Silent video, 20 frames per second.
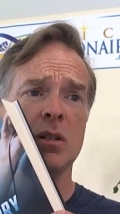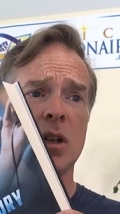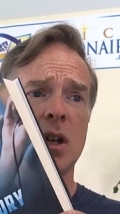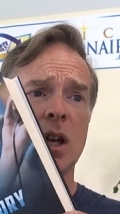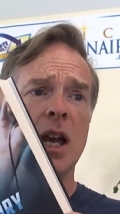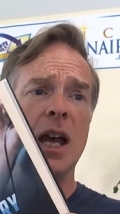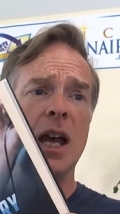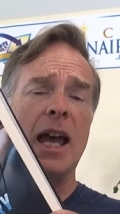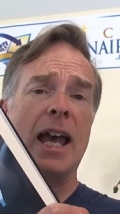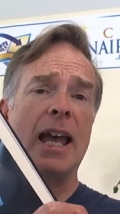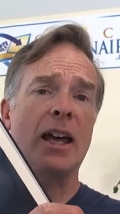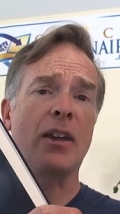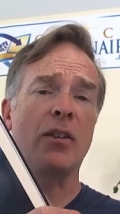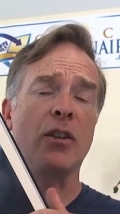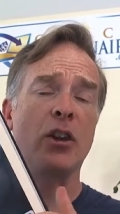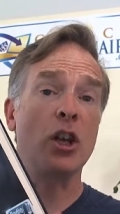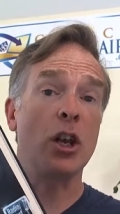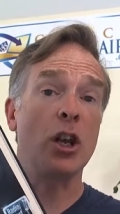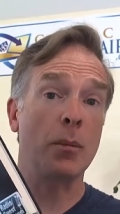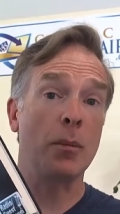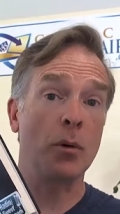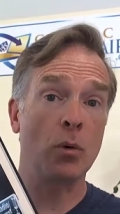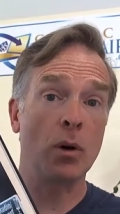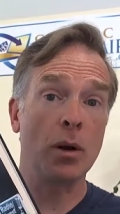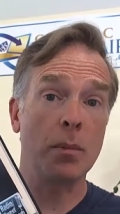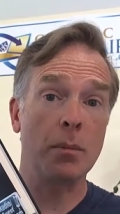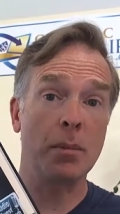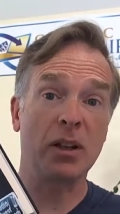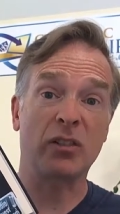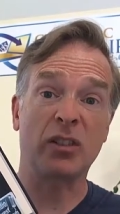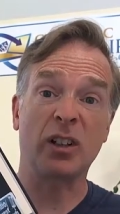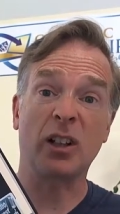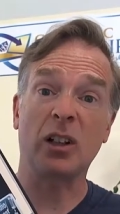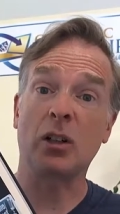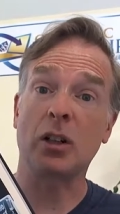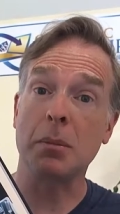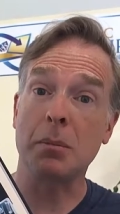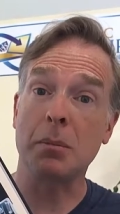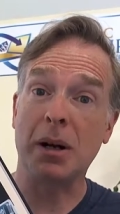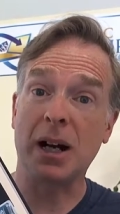and the number one bestseller
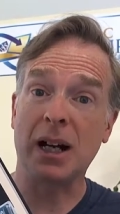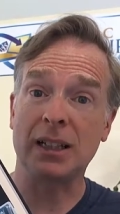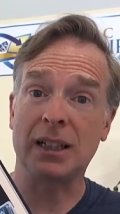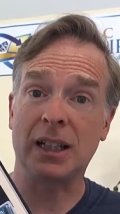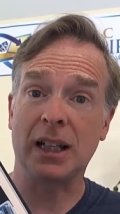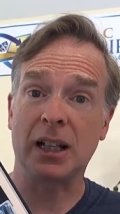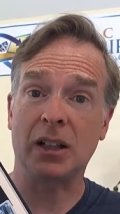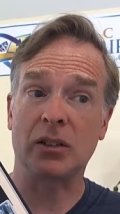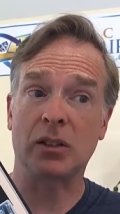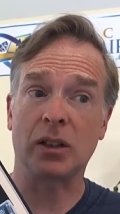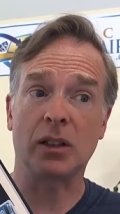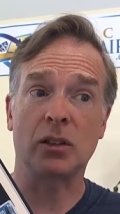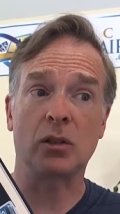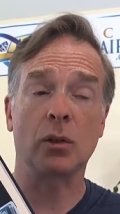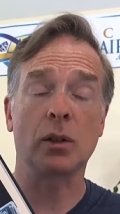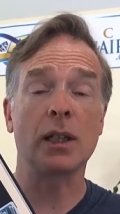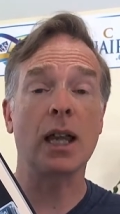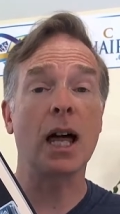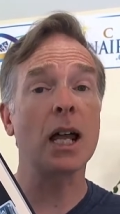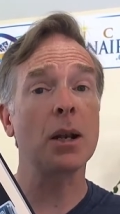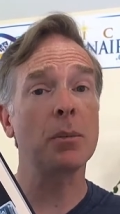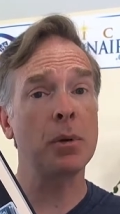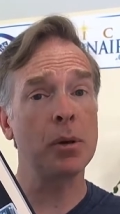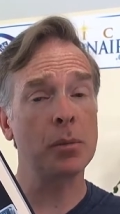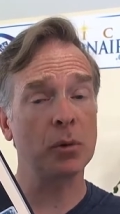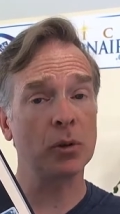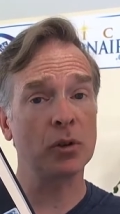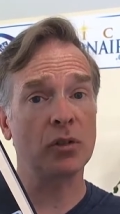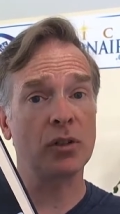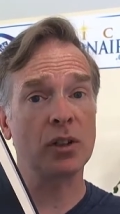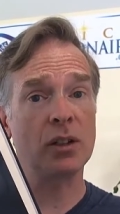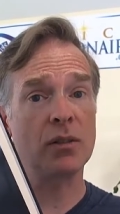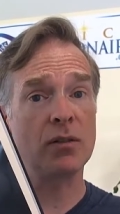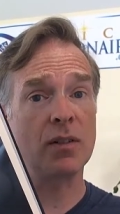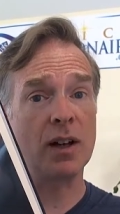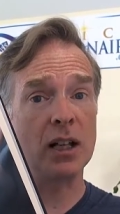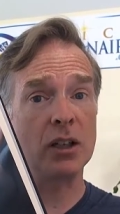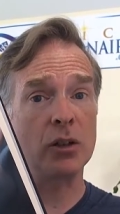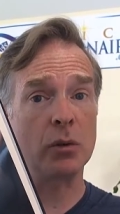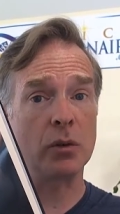in podcasting. So a lot of people are seeing
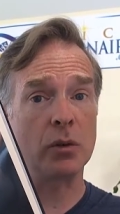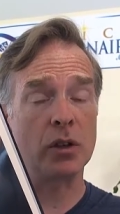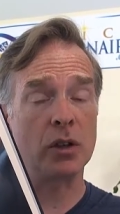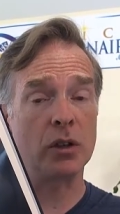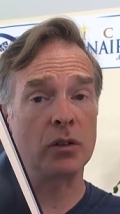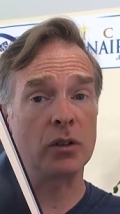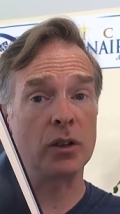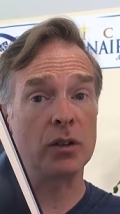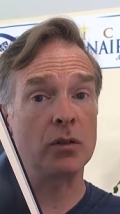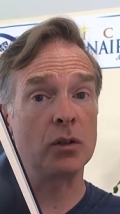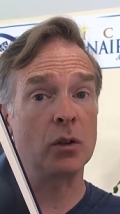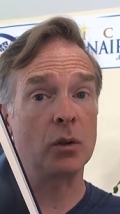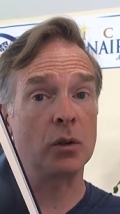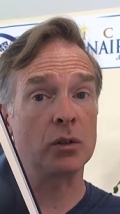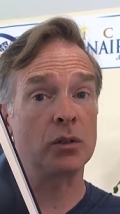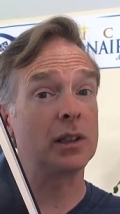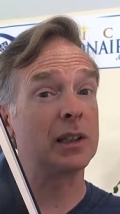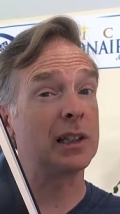value in this, even though it's a little